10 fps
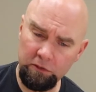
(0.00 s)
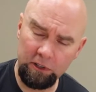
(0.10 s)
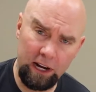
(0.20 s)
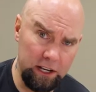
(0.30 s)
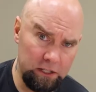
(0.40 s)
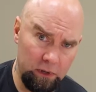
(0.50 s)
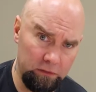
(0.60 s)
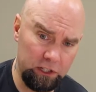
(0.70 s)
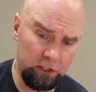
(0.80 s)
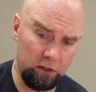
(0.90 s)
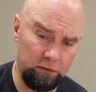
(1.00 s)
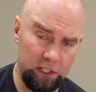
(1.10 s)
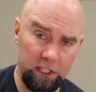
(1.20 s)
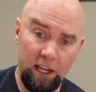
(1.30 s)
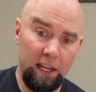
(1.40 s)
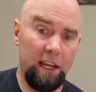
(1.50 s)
with their eyes above the surface,